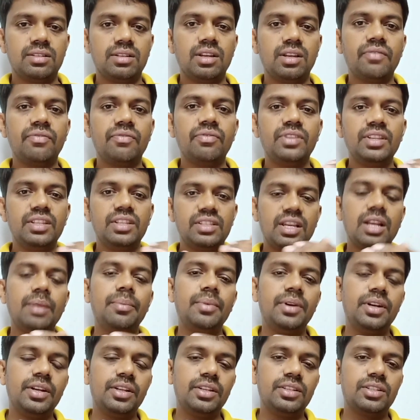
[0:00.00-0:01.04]
If this
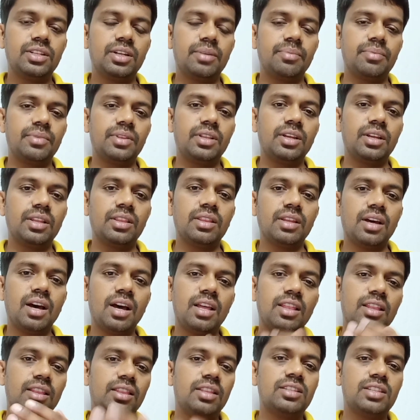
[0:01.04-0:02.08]
element is up, the,
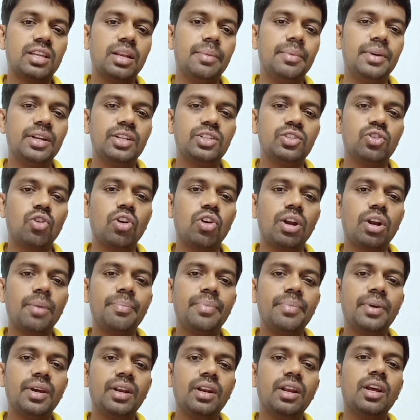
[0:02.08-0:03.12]
the this element is not
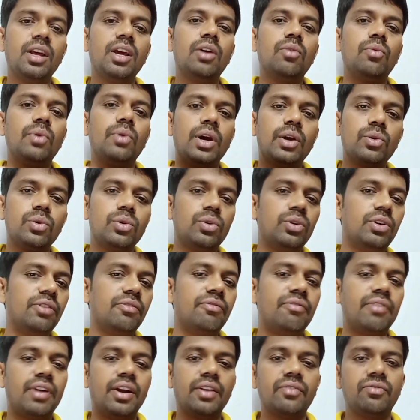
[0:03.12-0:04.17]
appear, we have to do
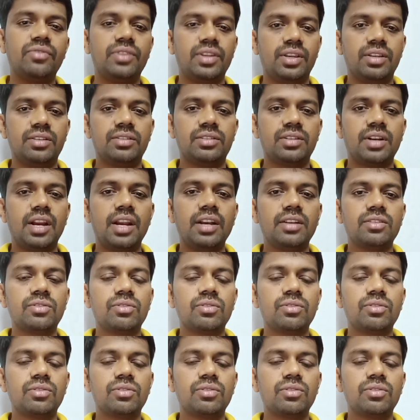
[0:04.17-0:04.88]
different things, right?